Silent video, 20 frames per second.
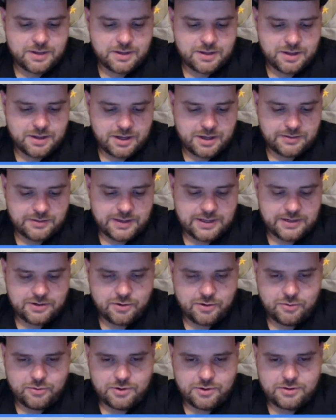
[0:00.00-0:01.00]
on that
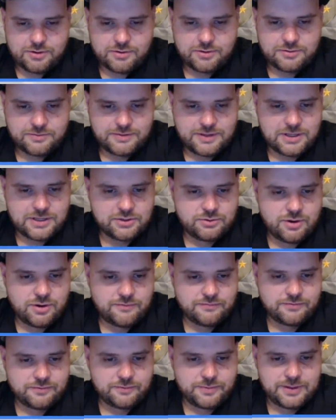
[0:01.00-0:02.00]
note, thank you all
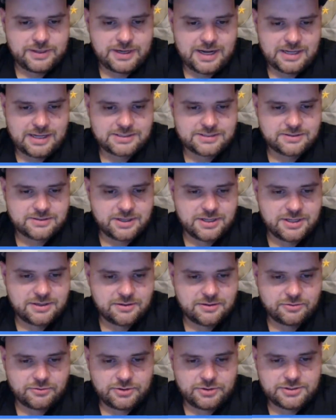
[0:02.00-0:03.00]
for being on tonight.
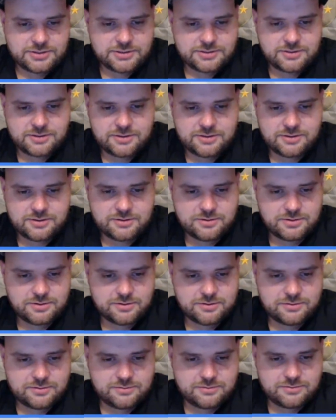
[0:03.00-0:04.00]
Chris,
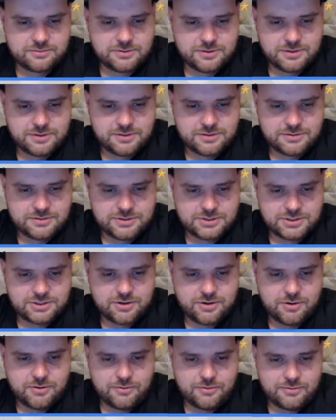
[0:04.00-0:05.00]

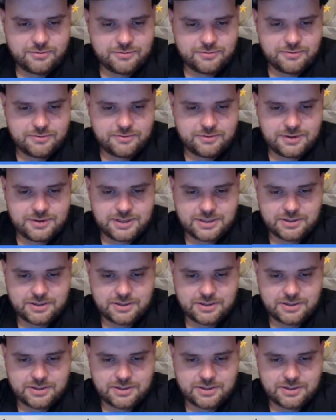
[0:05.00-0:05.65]
Gino, and